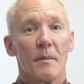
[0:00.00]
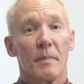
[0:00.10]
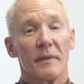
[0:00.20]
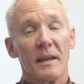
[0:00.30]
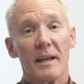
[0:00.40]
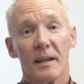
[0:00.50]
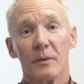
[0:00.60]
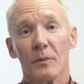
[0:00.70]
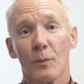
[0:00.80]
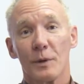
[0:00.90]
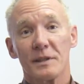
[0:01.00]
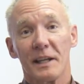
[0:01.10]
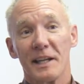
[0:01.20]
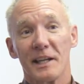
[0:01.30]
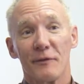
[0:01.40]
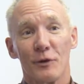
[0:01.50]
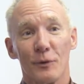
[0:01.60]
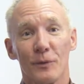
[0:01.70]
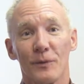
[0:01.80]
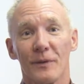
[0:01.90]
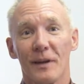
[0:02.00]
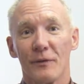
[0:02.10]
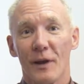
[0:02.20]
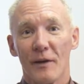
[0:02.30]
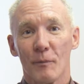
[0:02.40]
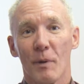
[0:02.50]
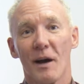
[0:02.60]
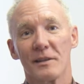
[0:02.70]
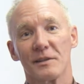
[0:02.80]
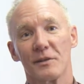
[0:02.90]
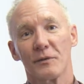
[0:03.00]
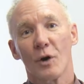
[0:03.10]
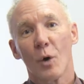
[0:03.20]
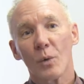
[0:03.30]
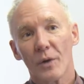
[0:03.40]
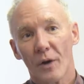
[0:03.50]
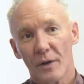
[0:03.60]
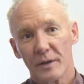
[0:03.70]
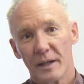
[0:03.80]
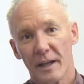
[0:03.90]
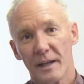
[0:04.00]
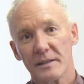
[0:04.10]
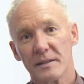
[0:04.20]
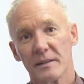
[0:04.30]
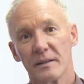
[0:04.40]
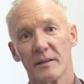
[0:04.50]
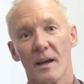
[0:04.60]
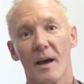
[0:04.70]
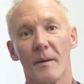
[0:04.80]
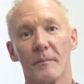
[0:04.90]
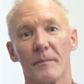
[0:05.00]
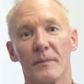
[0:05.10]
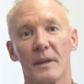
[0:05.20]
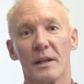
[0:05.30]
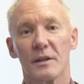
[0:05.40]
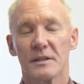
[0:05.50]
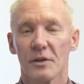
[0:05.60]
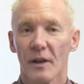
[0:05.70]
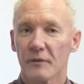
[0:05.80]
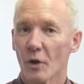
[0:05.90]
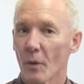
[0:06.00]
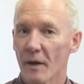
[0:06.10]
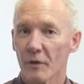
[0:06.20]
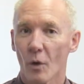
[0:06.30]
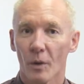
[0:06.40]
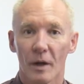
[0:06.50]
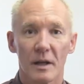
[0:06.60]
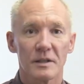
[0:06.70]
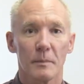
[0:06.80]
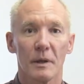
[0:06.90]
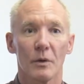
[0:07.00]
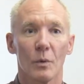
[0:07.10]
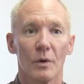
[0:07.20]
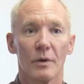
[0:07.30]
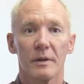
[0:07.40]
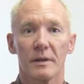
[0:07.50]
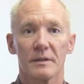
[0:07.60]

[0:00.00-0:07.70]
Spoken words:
But then, once again, if you have a positive Cologuard test, then you still have to go have a colonoscopy in order to